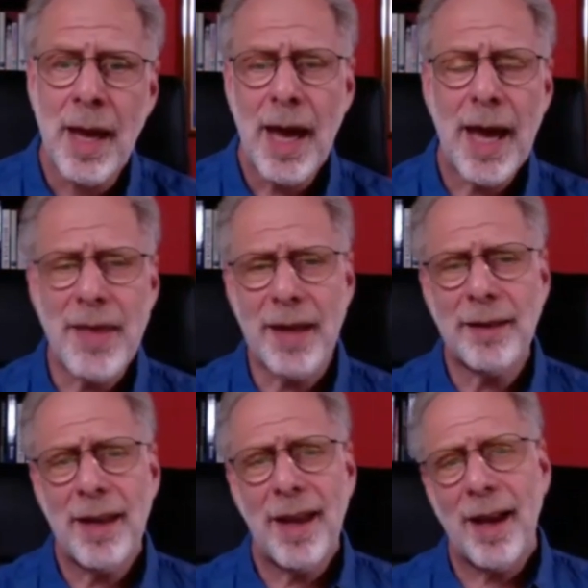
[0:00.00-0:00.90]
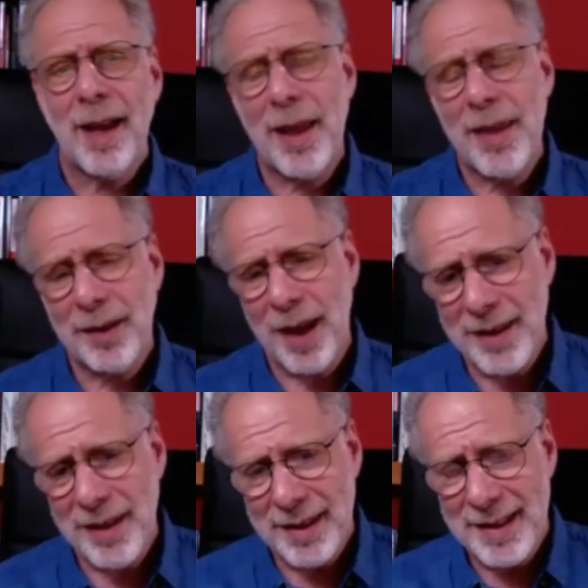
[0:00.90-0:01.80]
And then
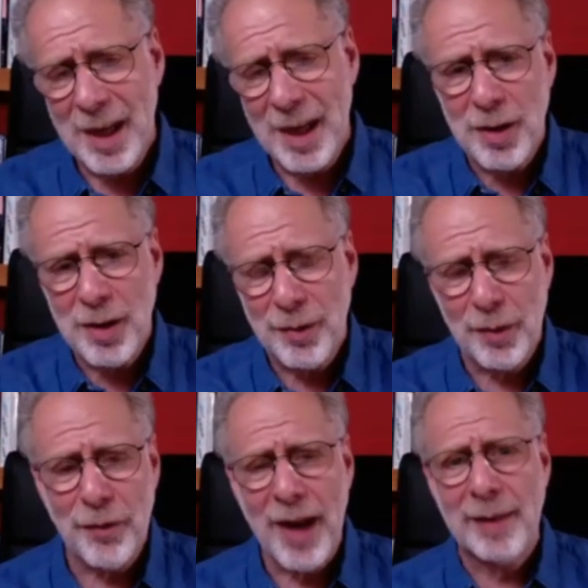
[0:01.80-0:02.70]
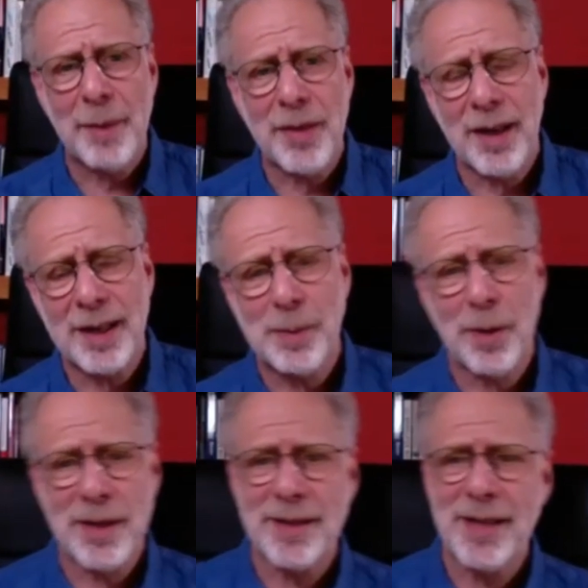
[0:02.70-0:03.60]
in this section, the sort of final myth that I explore
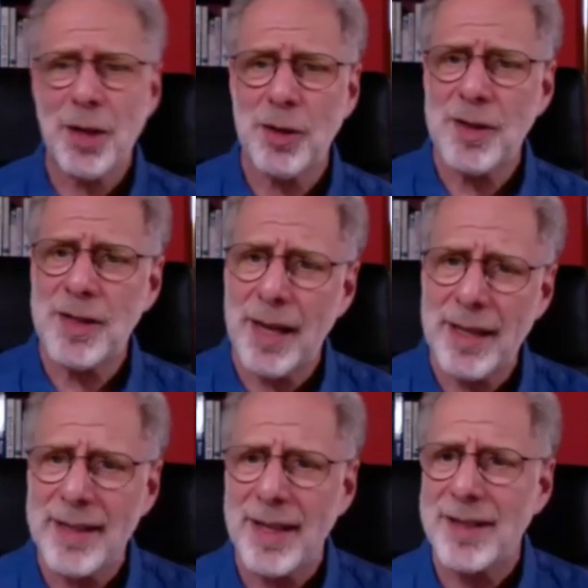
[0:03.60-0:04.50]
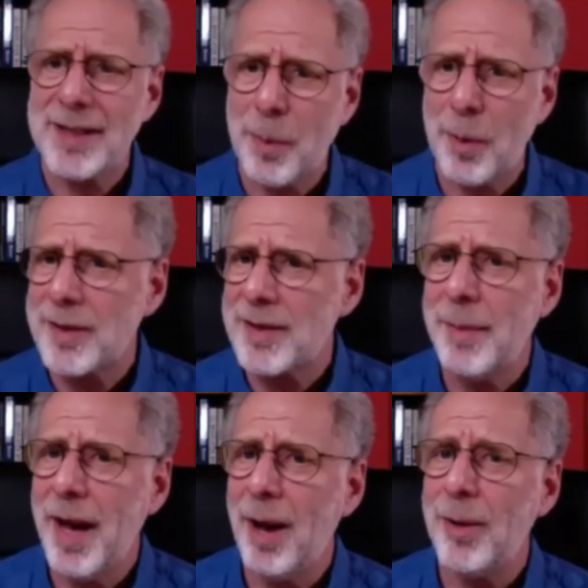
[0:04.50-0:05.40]
in this section is the idea that sports
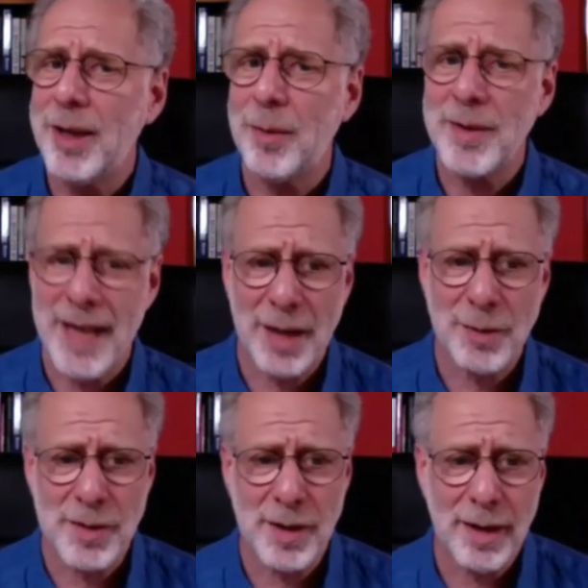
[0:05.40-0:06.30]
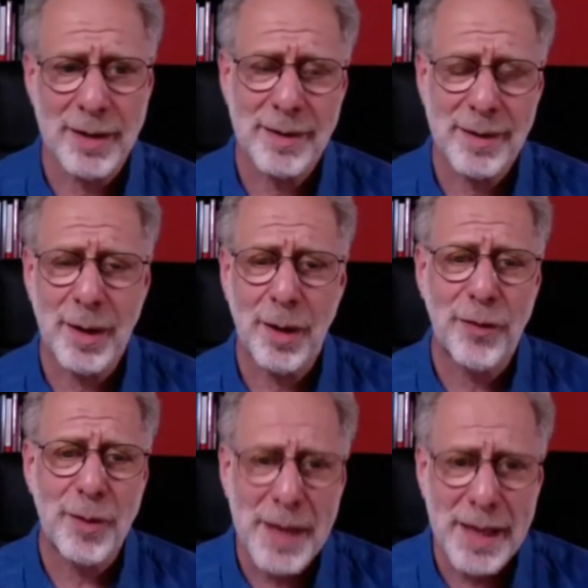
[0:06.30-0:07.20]
somehow equals exercise. You know,
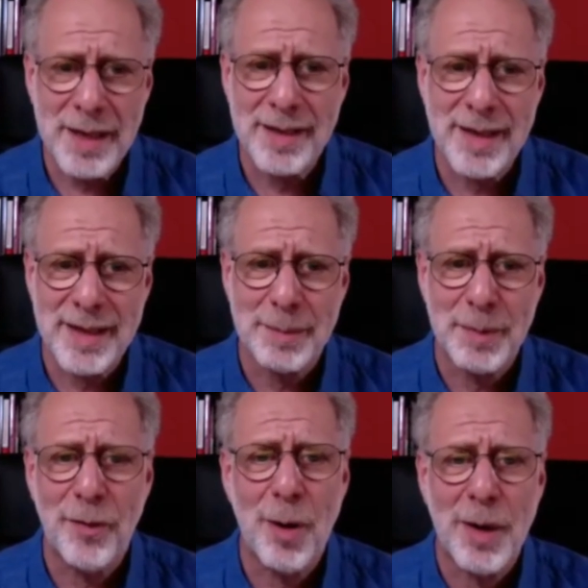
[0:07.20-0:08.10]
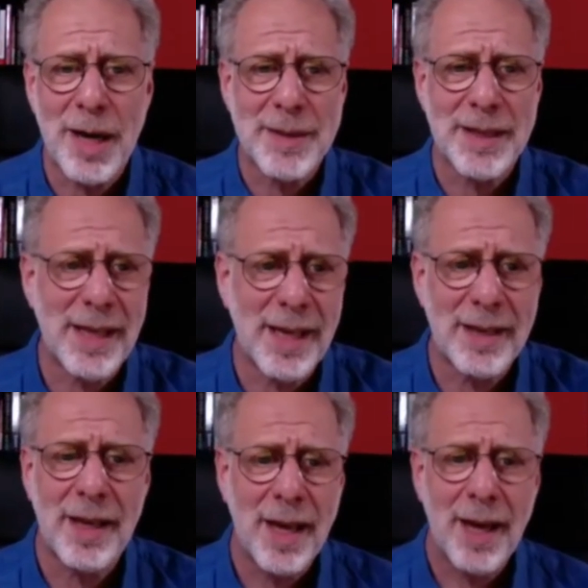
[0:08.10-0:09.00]
for me, as I said before, when I was a kid,
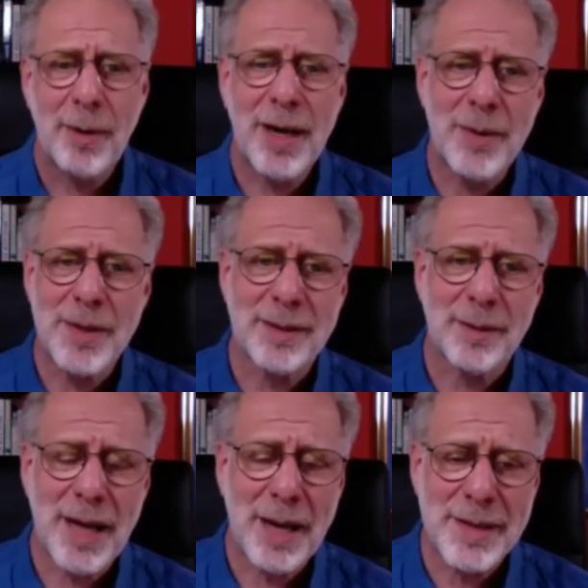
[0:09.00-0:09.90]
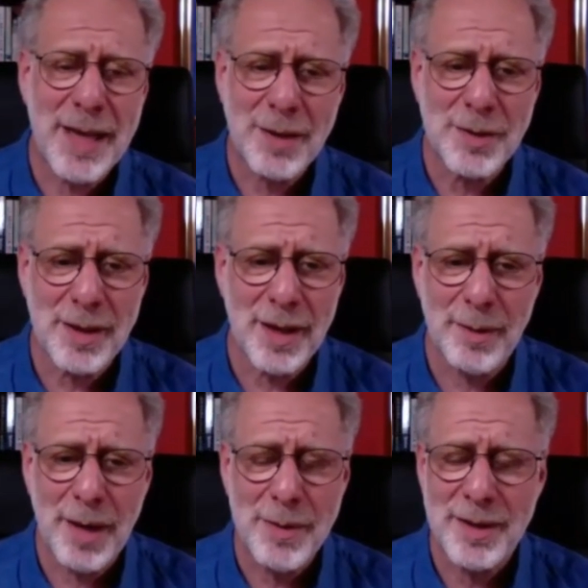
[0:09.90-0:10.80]
when I was
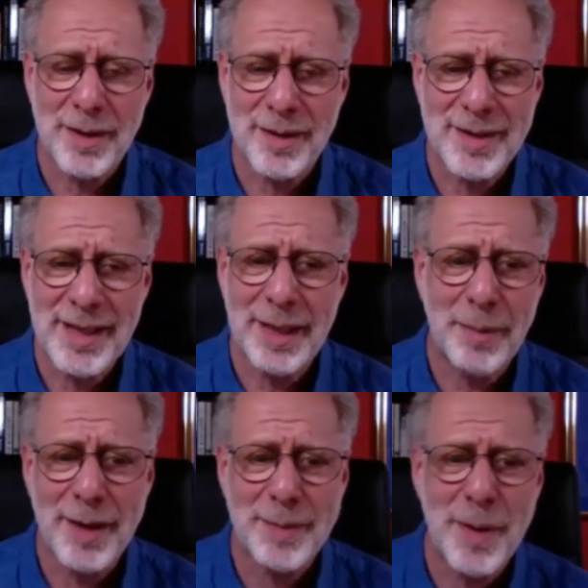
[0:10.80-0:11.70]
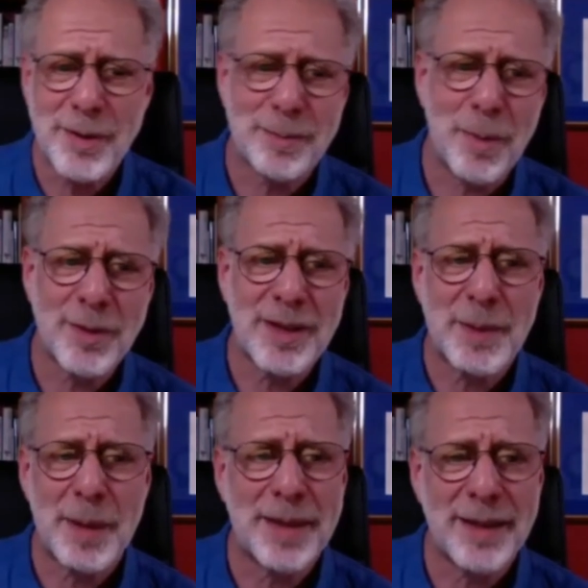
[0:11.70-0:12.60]
on a team, I mostly
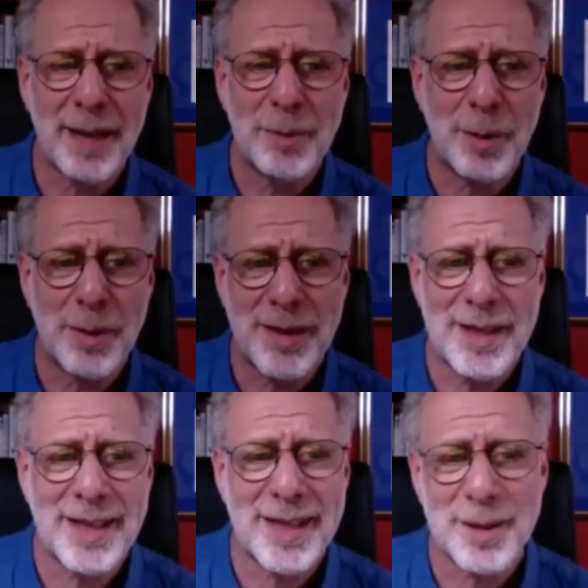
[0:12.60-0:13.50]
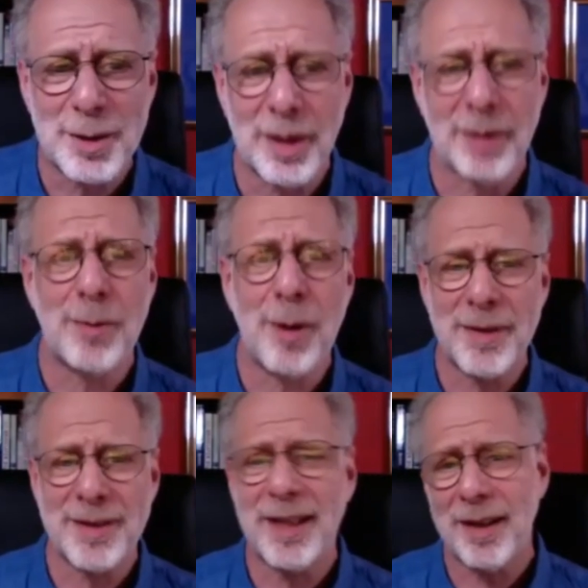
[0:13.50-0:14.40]
spent my time doing what these kids are doing, more of it
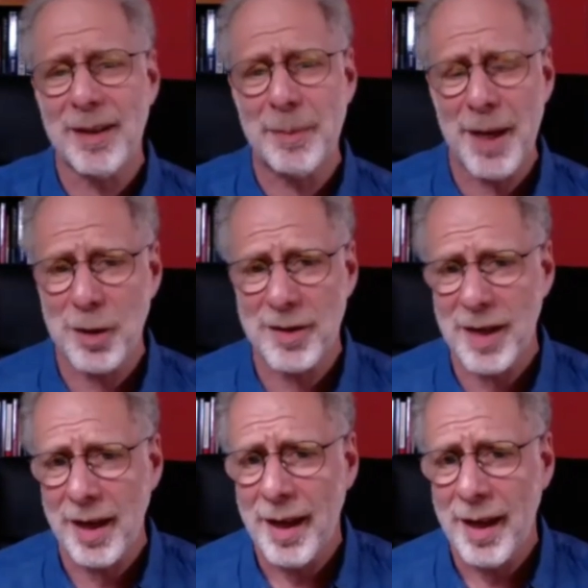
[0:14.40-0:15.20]
sitting on the bench, because